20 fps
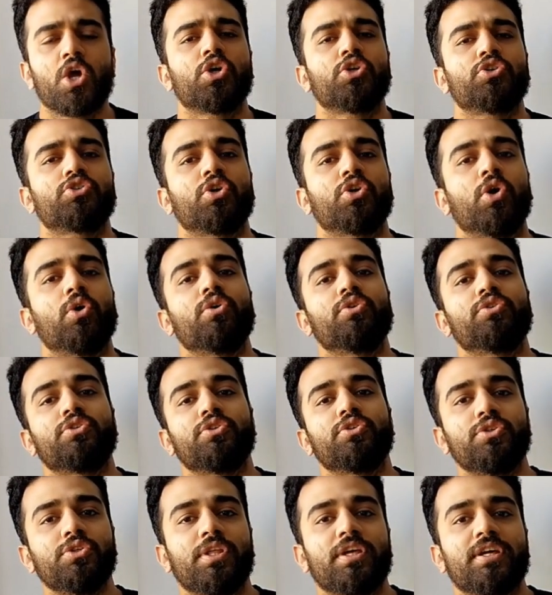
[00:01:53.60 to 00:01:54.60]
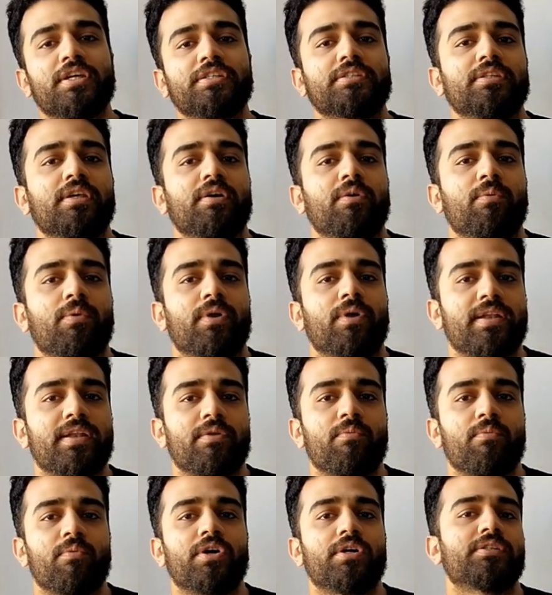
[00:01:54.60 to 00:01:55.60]
So to do this, what I did
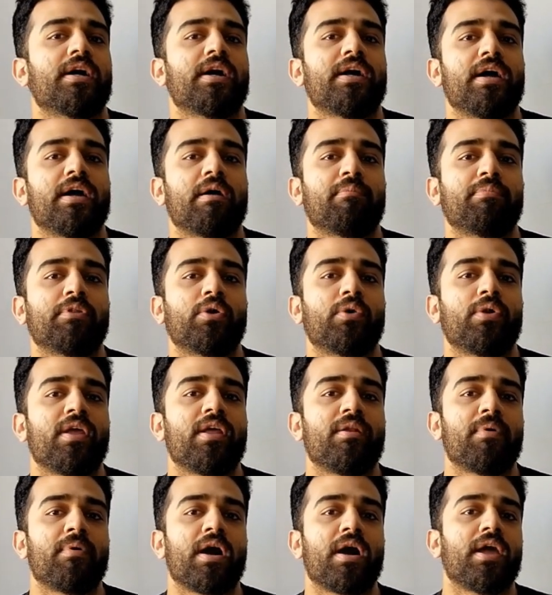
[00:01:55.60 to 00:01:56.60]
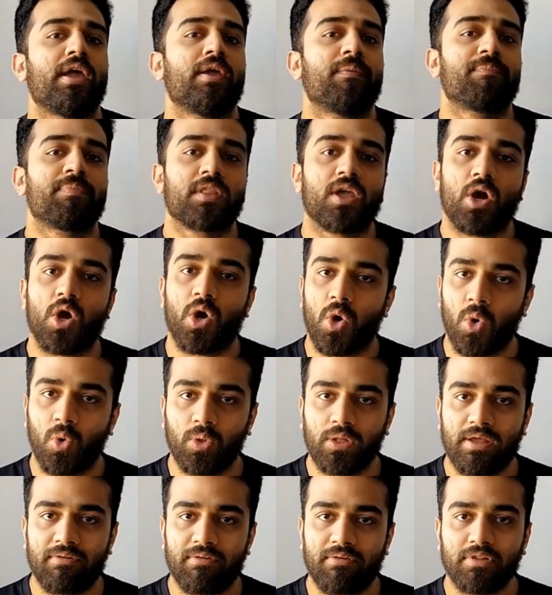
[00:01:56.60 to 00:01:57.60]
was I uploaded my
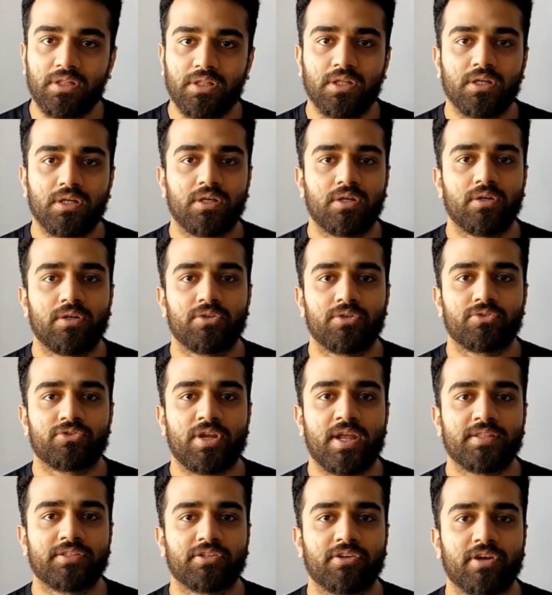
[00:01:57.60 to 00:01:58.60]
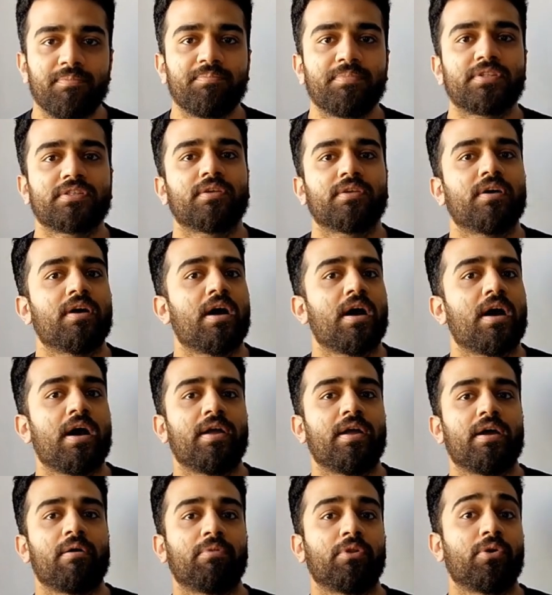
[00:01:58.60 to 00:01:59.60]
O-level transcripts,
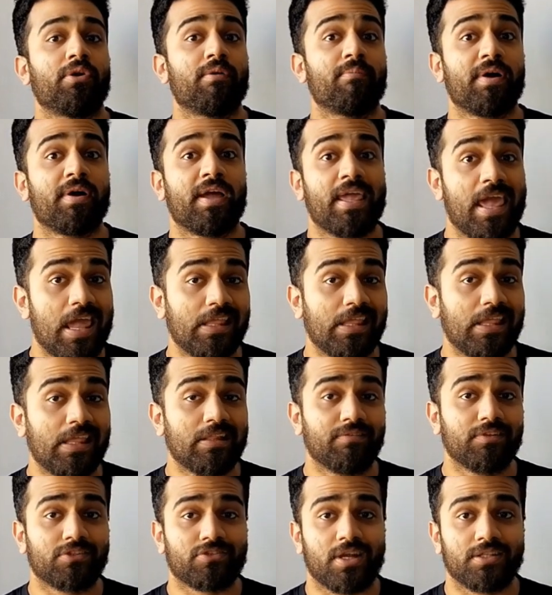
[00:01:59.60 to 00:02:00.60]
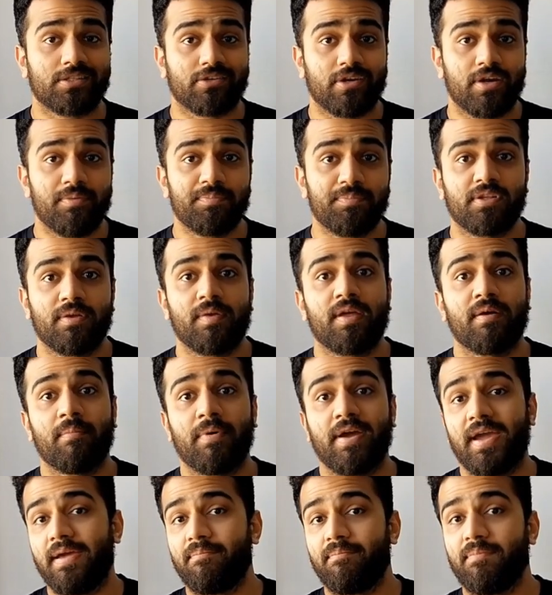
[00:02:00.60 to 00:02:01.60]
I uploaded my A-level transcripts,
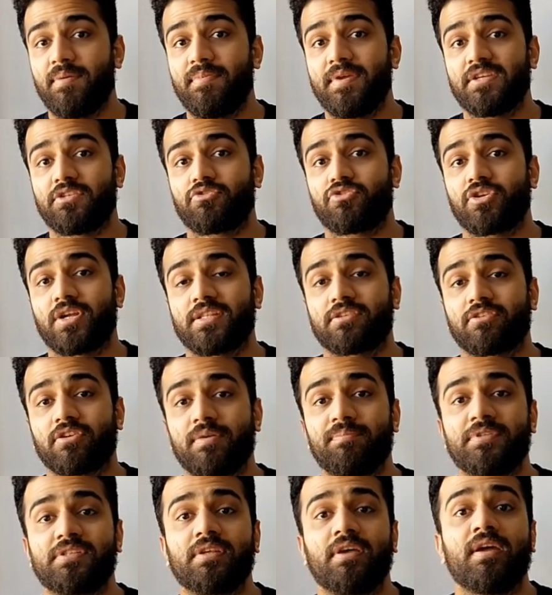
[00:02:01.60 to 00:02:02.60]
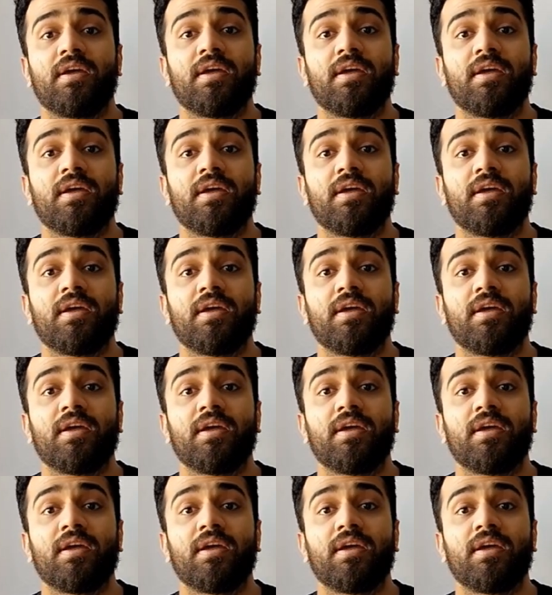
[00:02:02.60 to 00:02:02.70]
my MBBS transcripts,